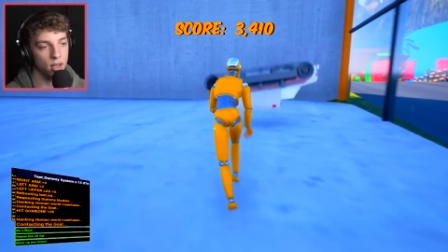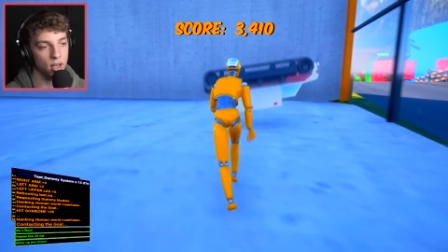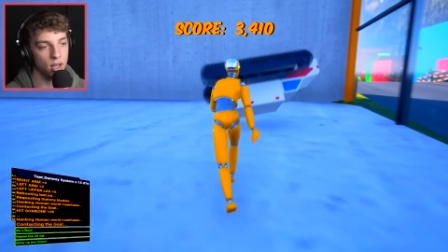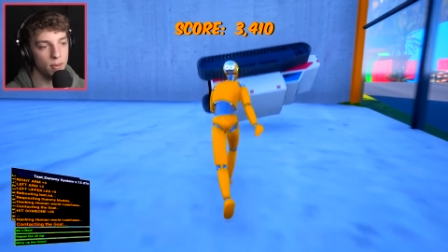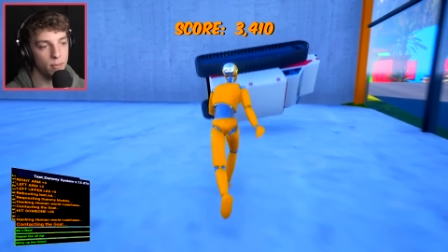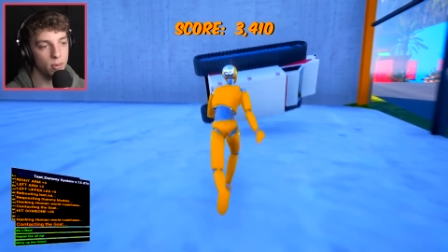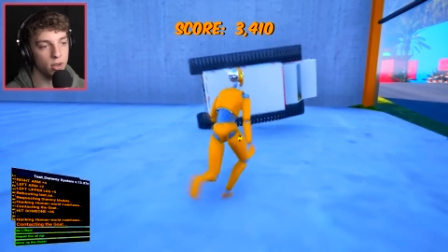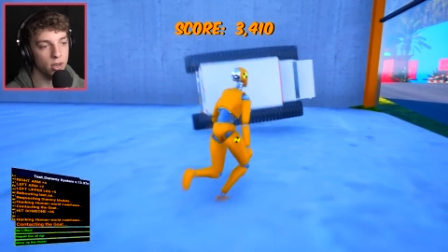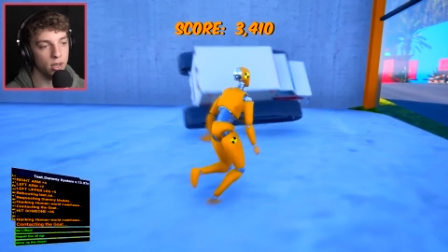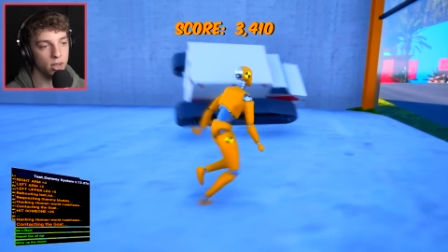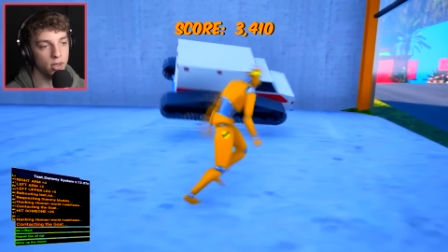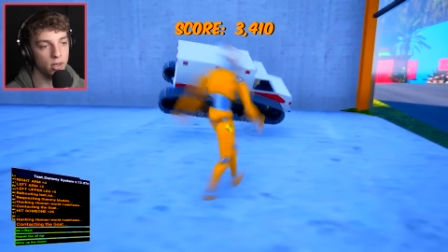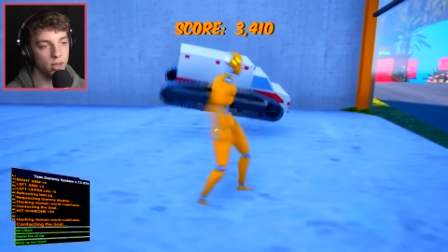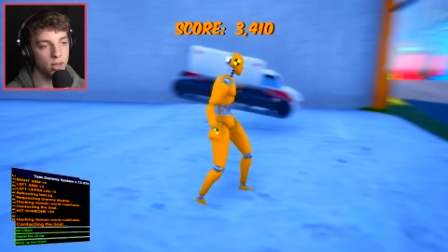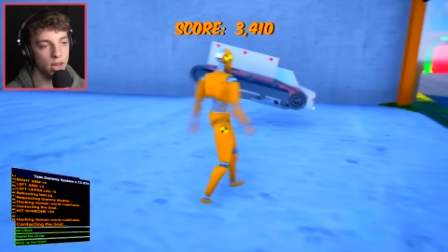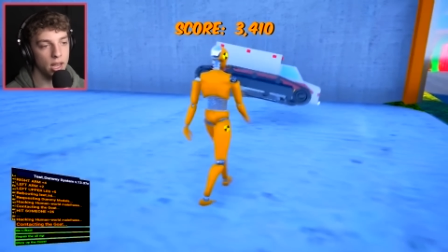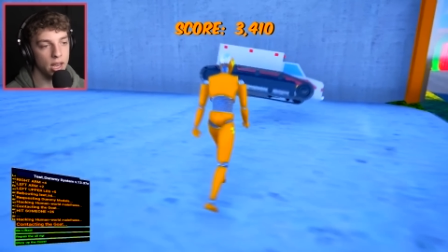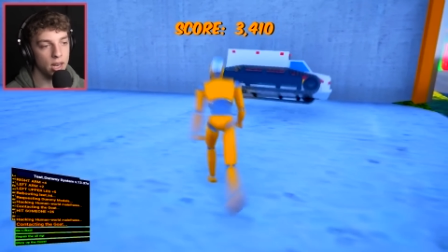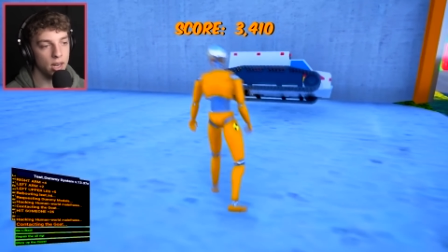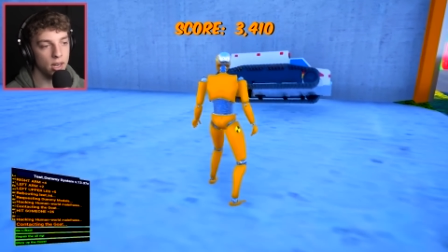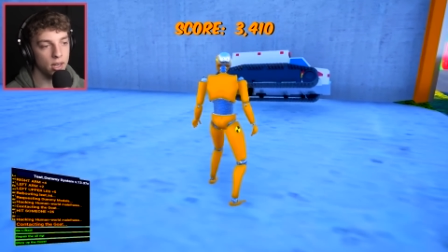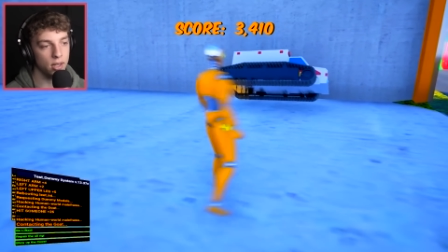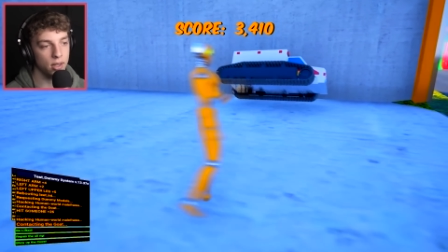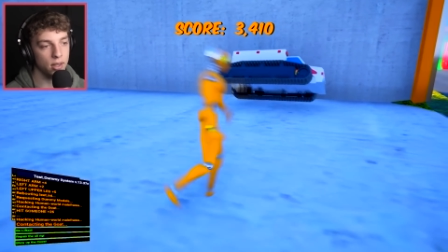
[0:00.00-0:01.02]
Come on.
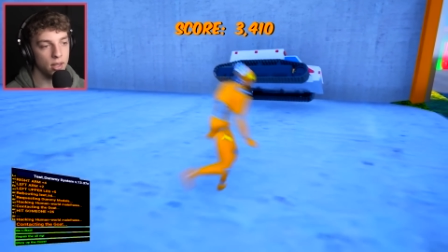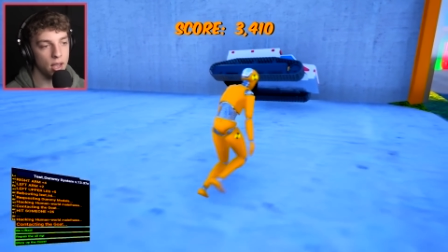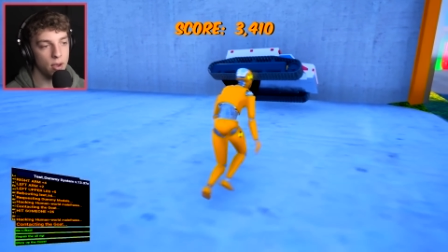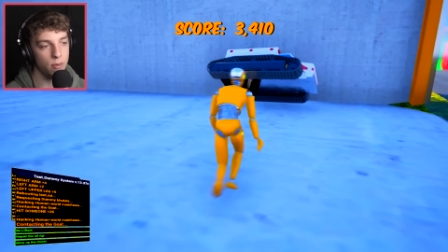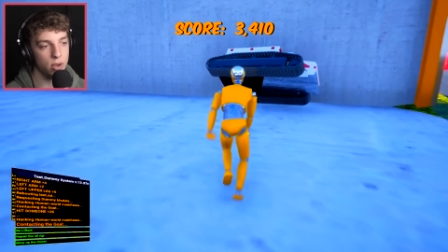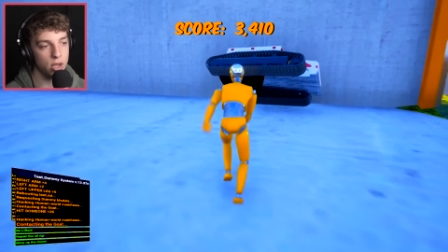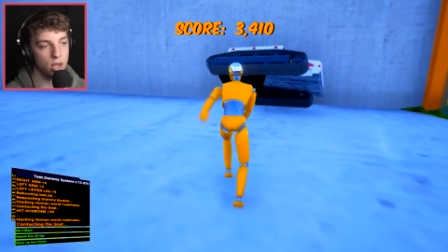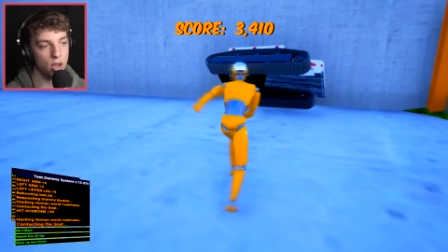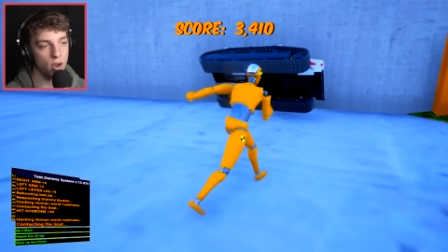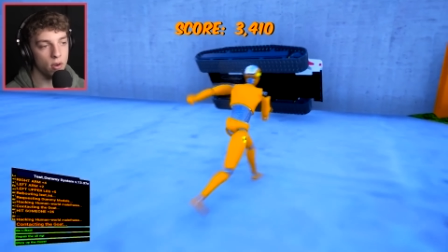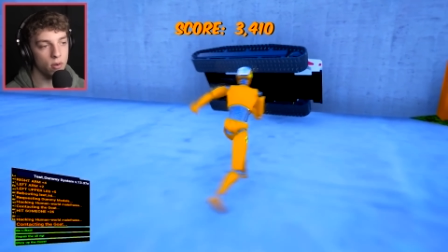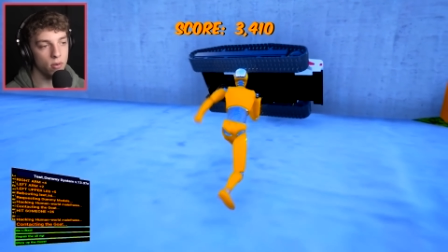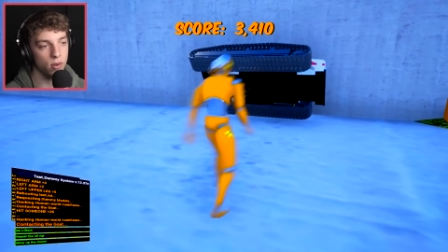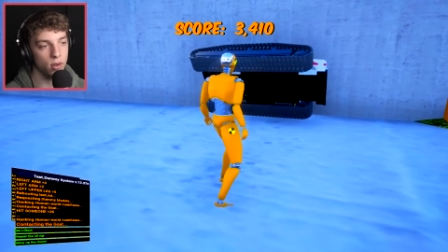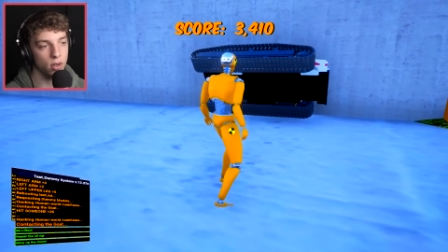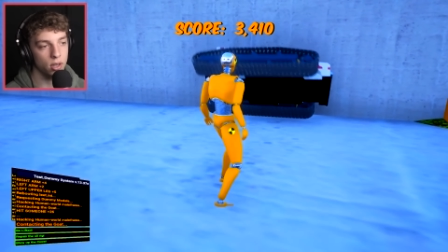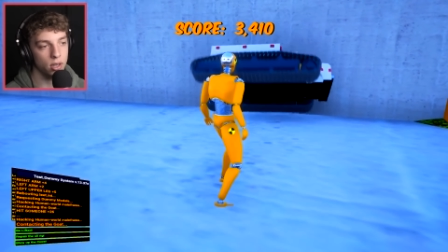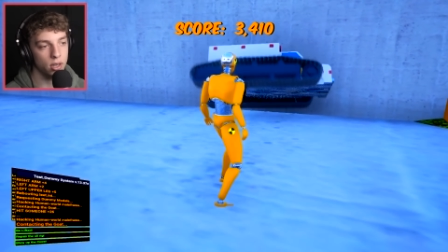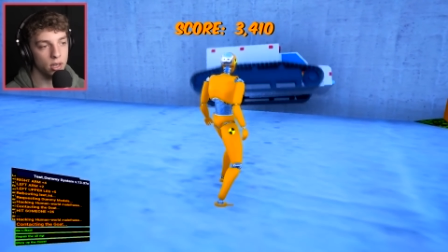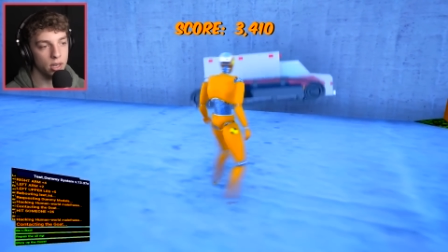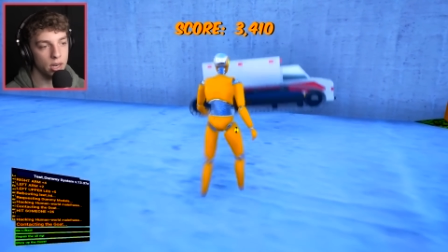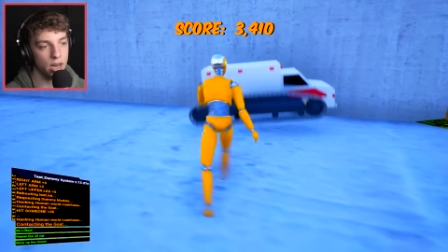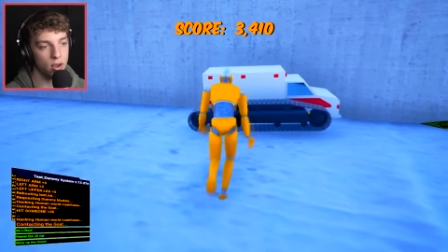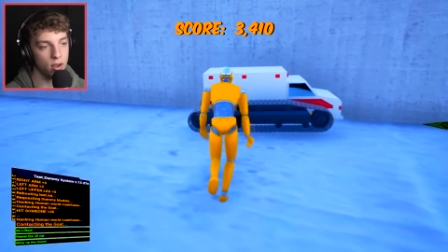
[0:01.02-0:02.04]
There we go.
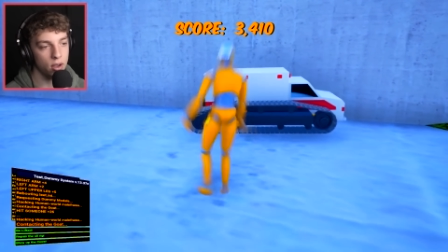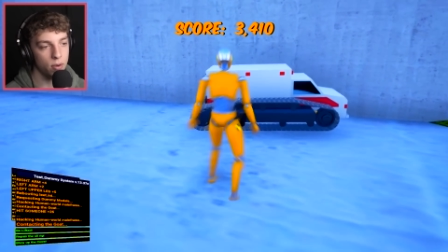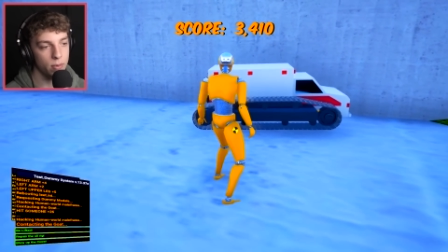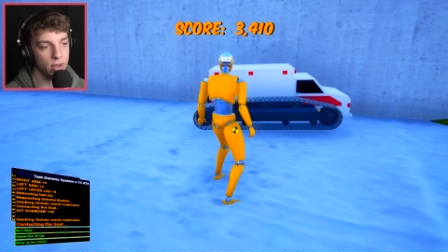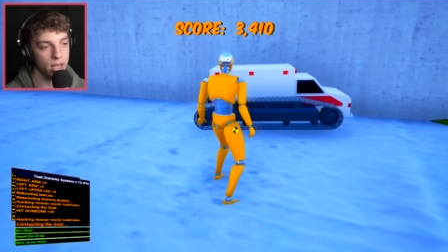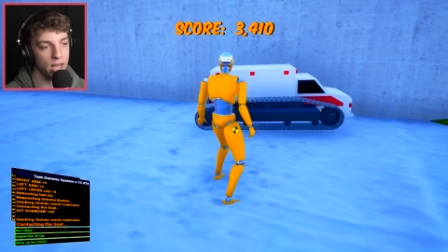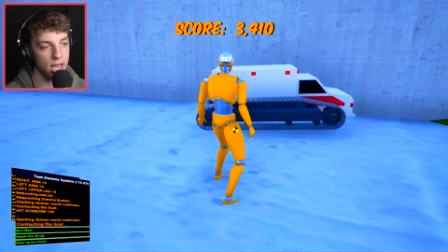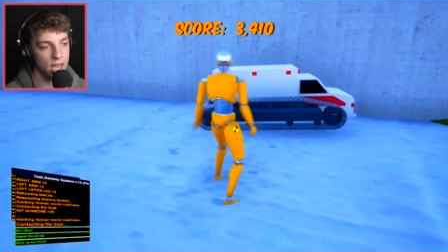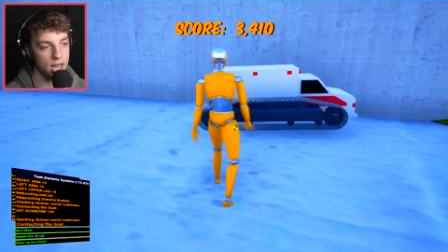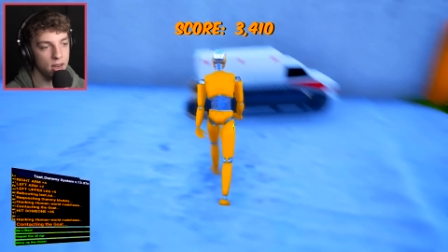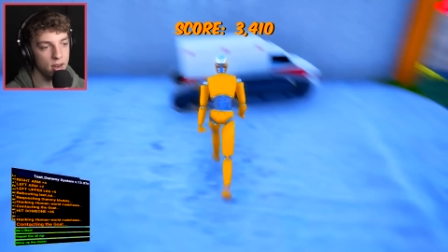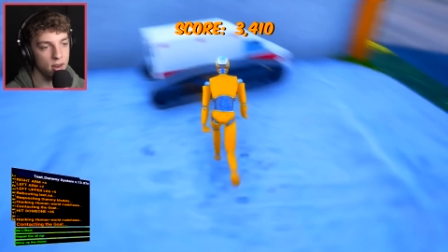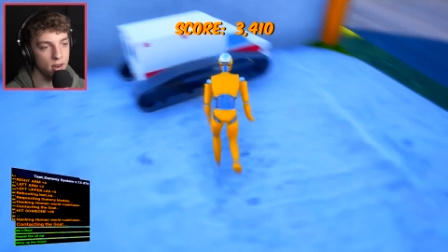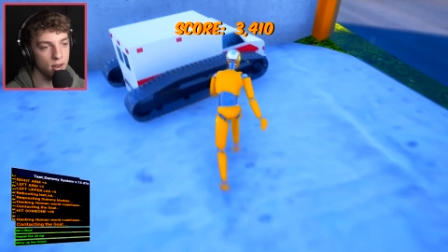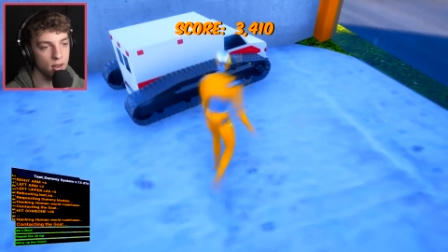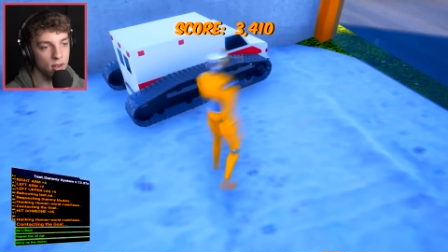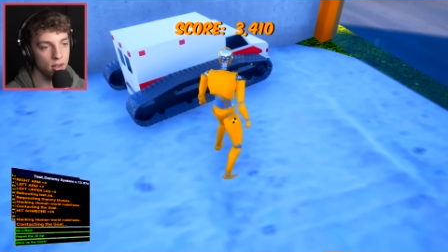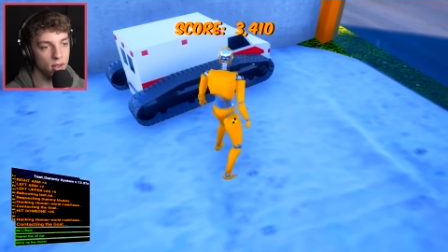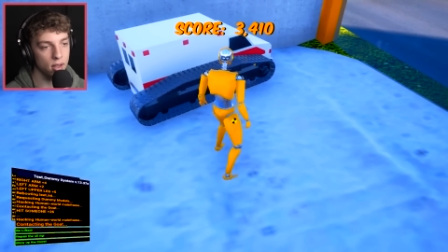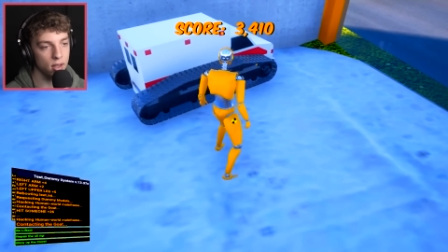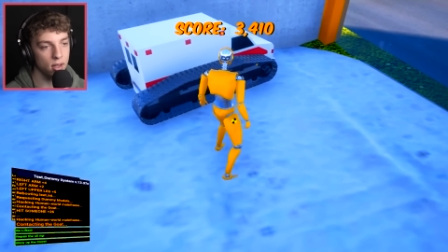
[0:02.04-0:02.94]
Now can we get in?